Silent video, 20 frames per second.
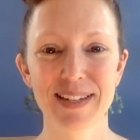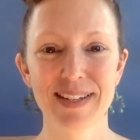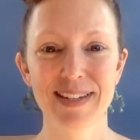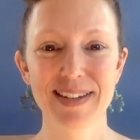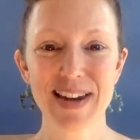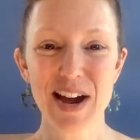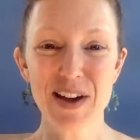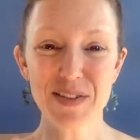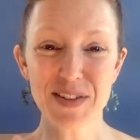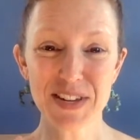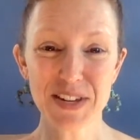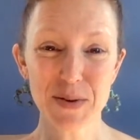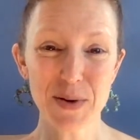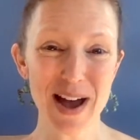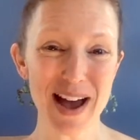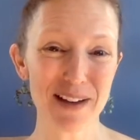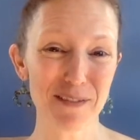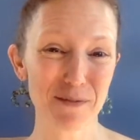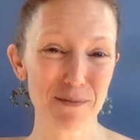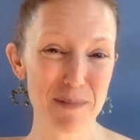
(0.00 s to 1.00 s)
Now that you
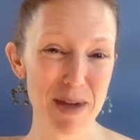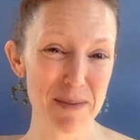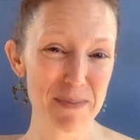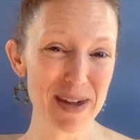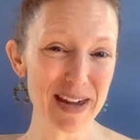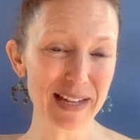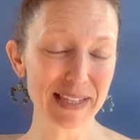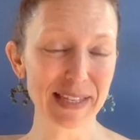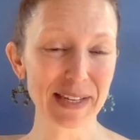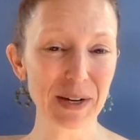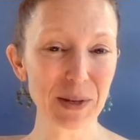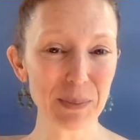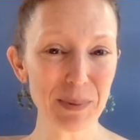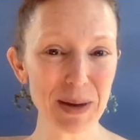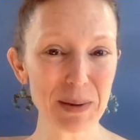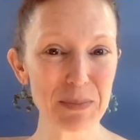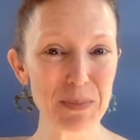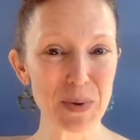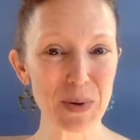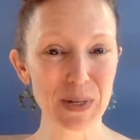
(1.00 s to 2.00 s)
have maybe a little
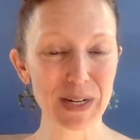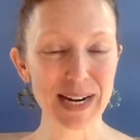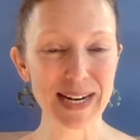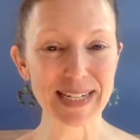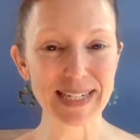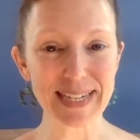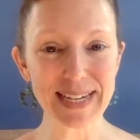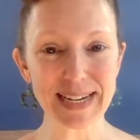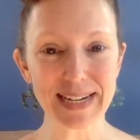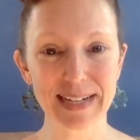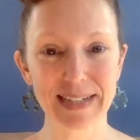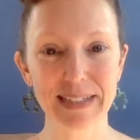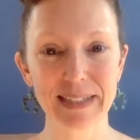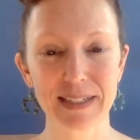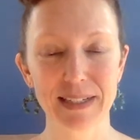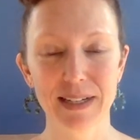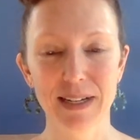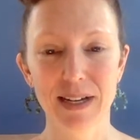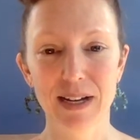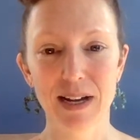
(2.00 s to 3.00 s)
bit more idea
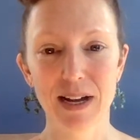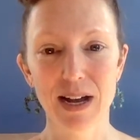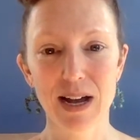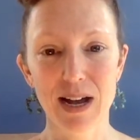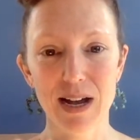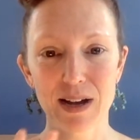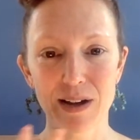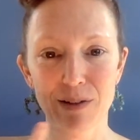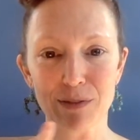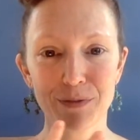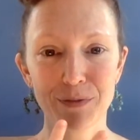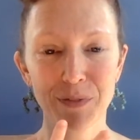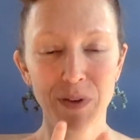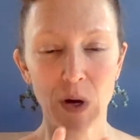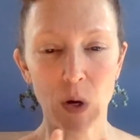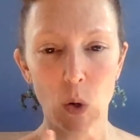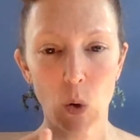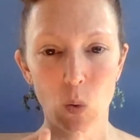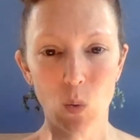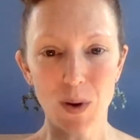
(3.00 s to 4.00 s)
of
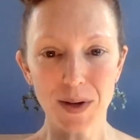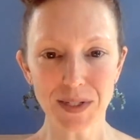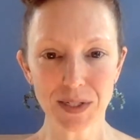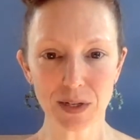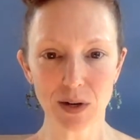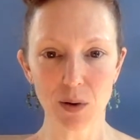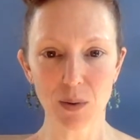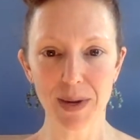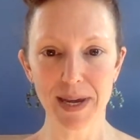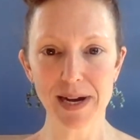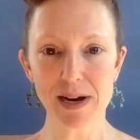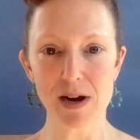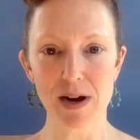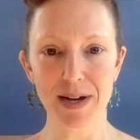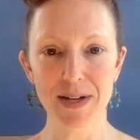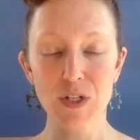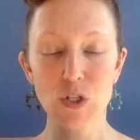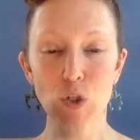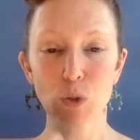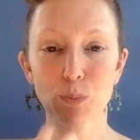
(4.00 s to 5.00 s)
what's going
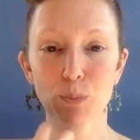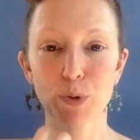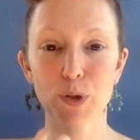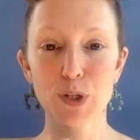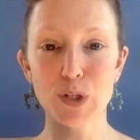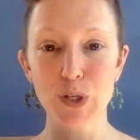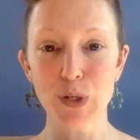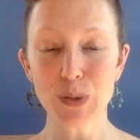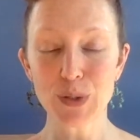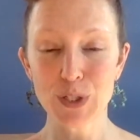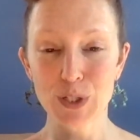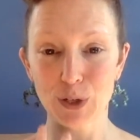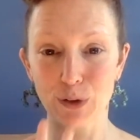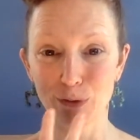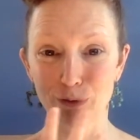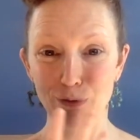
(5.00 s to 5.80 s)
on to produce your